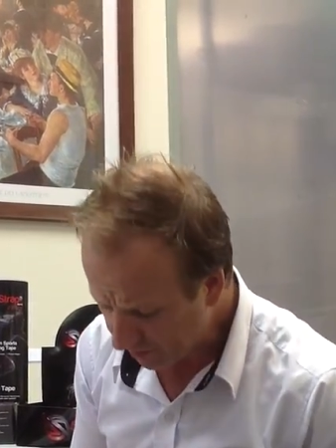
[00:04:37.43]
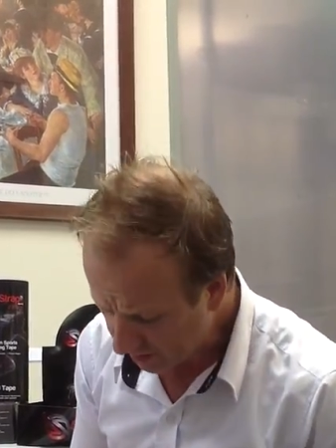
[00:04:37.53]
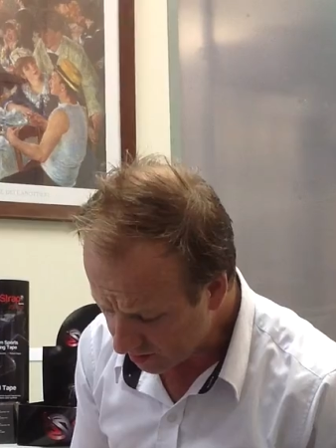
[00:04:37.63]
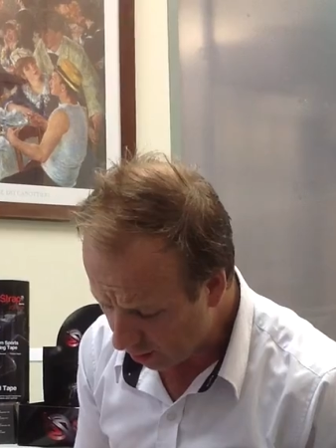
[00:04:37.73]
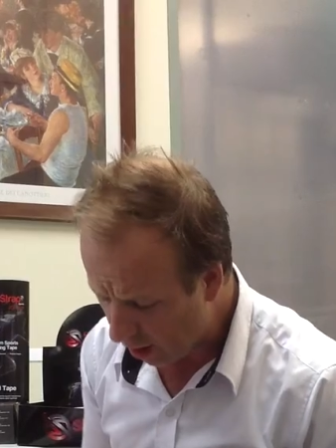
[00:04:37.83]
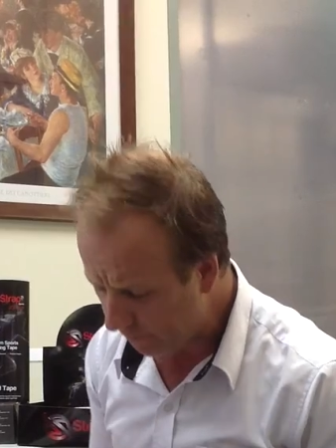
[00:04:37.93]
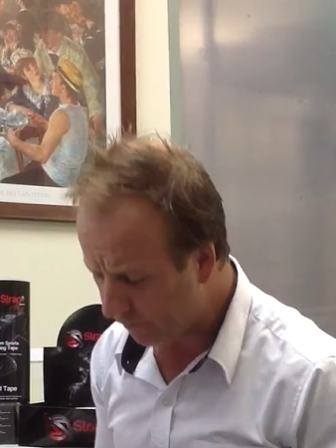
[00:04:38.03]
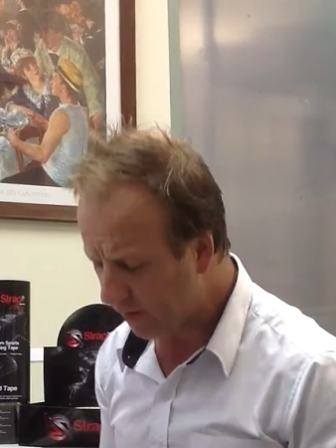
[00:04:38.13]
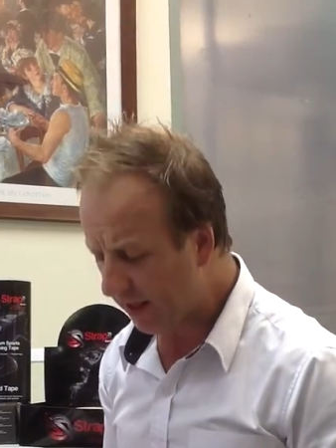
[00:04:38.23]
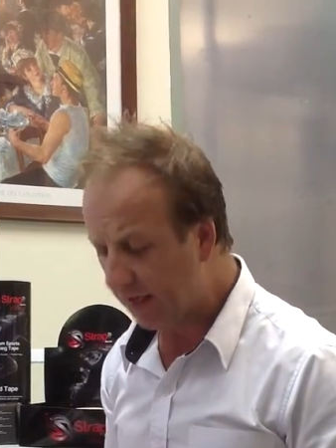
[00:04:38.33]
So
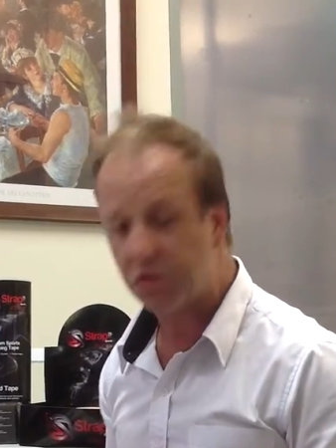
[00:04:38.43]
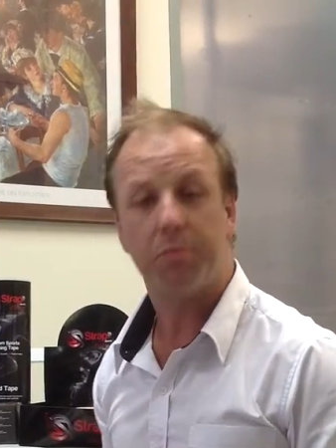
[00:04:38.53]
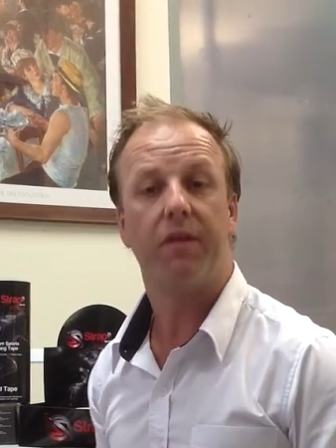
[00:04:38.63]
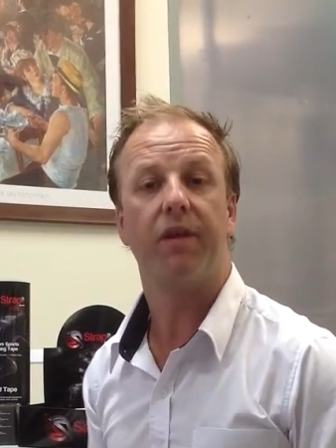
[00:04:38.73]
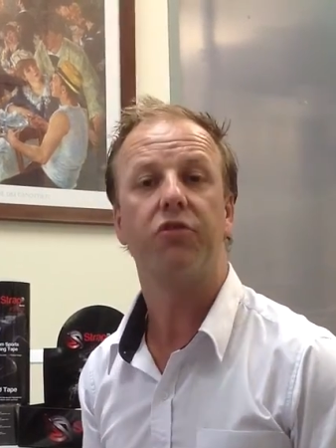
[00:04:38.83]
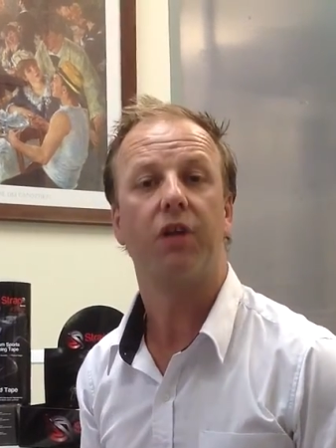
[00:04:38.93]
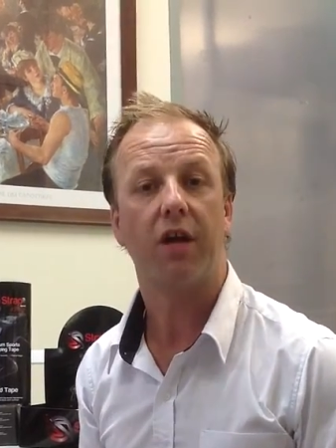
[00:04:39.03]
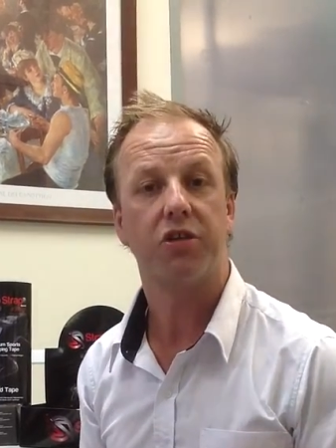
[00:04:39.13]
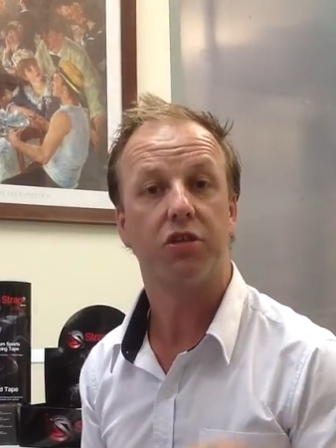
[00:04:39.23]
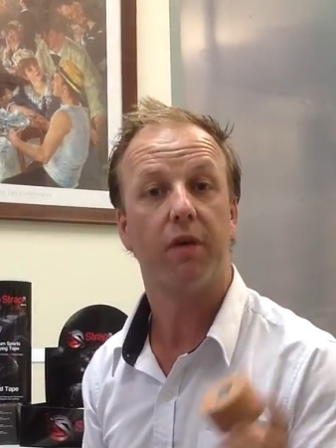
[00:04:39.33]
hopefully that gives you a bit of
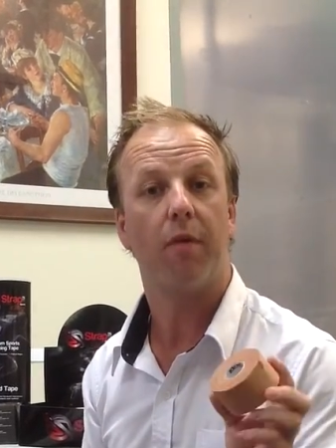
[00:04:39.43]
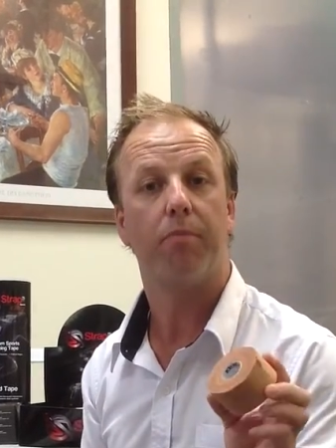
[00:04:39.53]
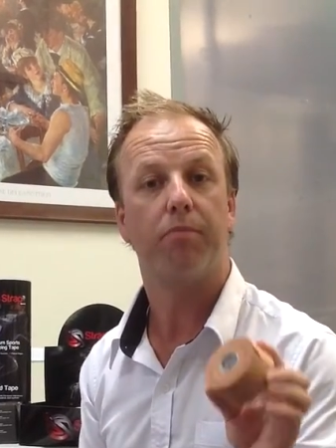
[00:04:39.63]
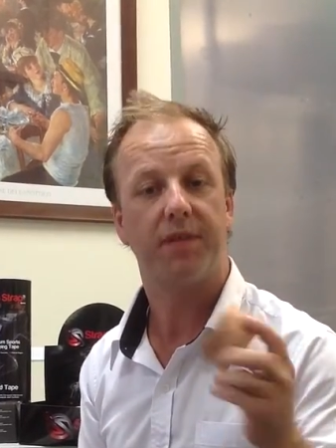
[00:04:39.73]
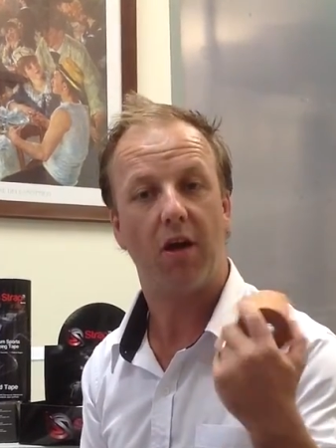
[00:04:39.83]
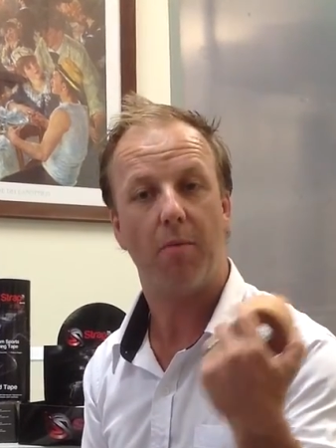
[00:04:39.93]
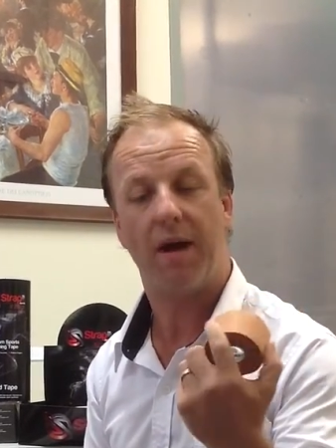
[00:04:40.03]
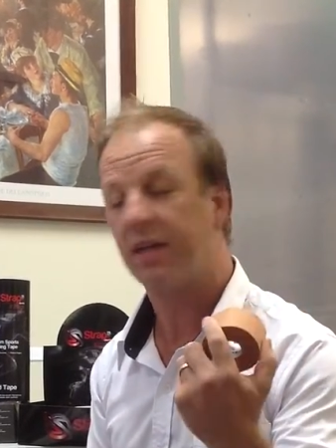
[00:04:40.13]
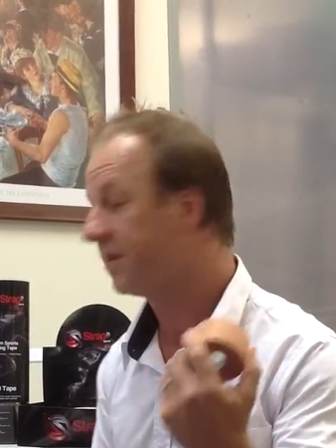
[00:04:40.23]
introduction to our main